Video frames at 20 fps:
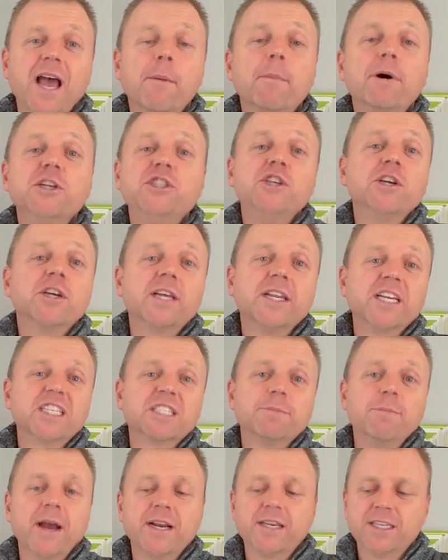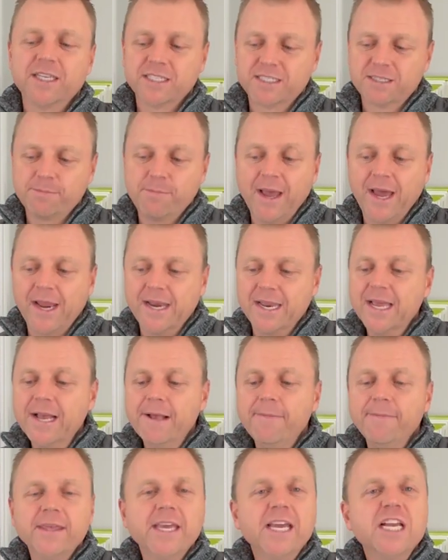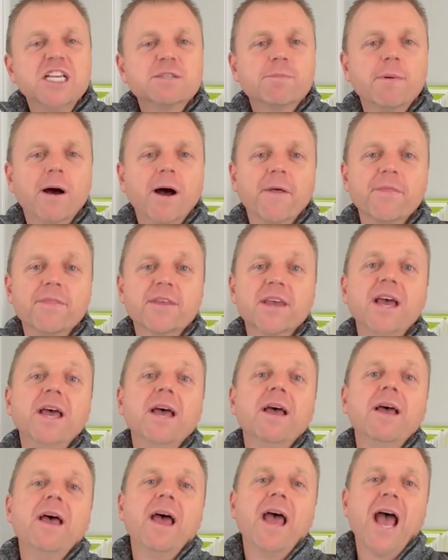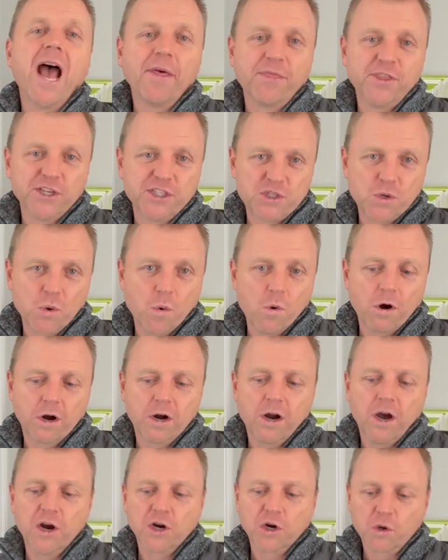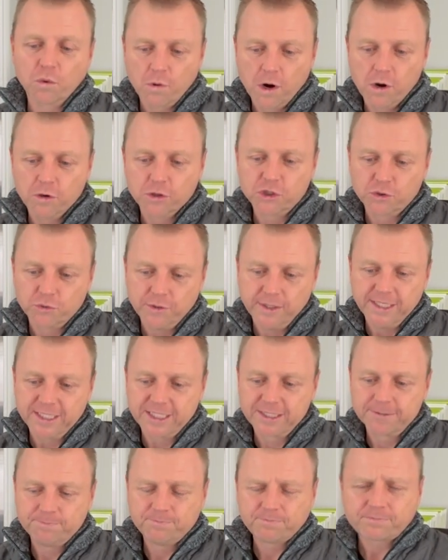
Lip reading: much you could expect to spend each month at the store on groceries.